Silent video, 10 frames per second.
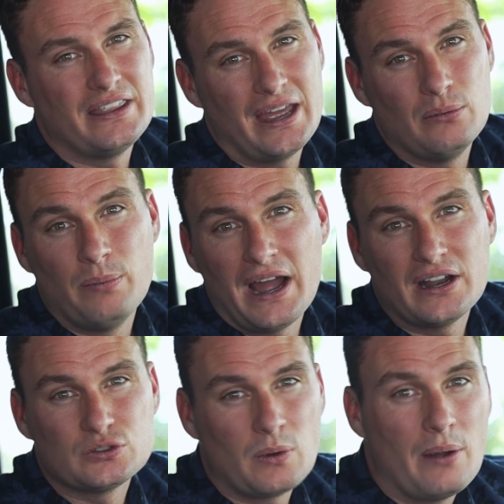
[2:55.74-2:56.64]
The end
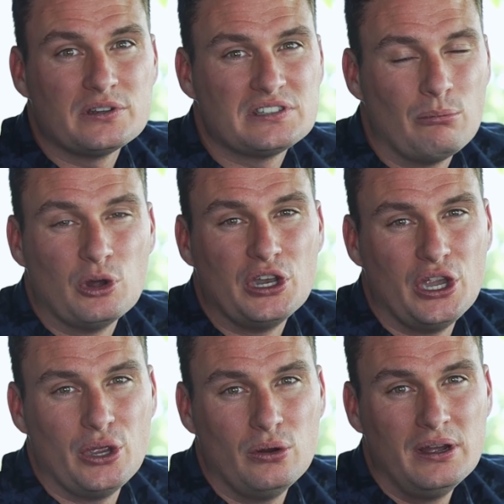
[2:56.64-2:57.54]
buyers went with someone
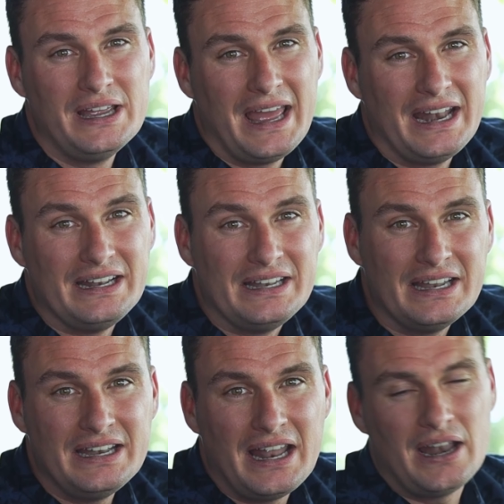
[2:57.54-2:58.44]
new and he
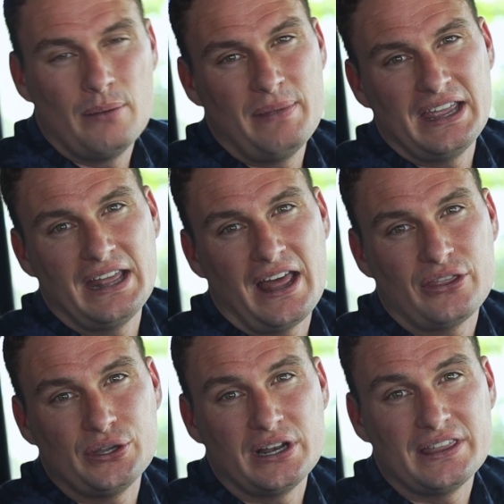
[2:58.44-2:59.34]
didn't end up making
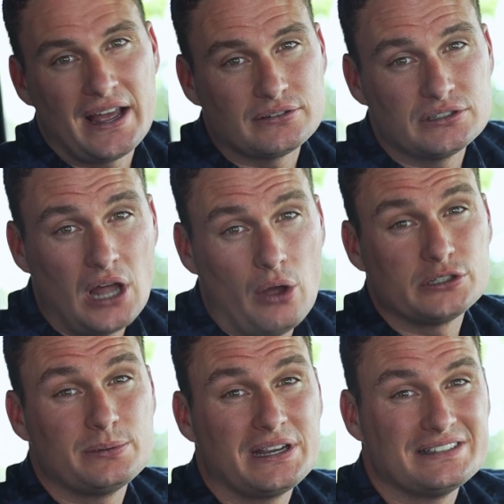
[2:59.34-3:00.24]
that
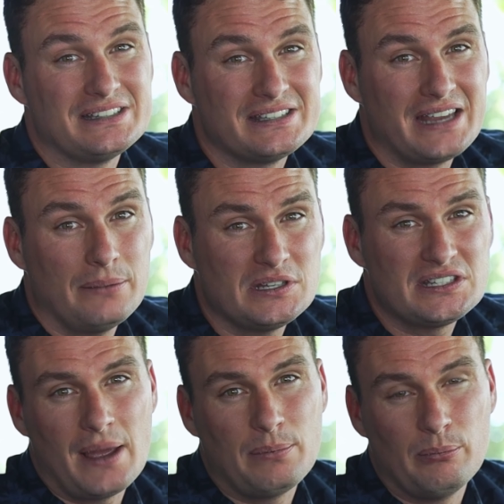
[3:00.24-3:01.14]
$30,000 because he skipped the
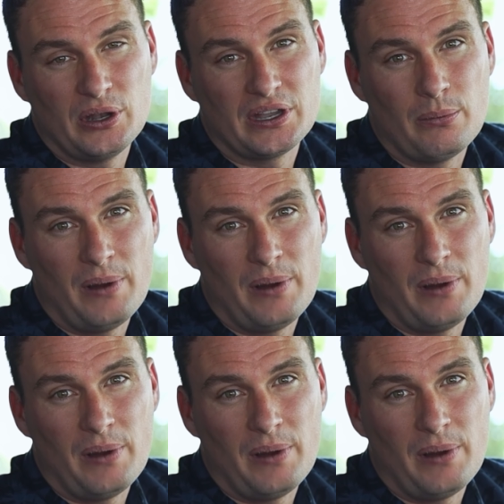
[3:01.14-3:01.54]
step of building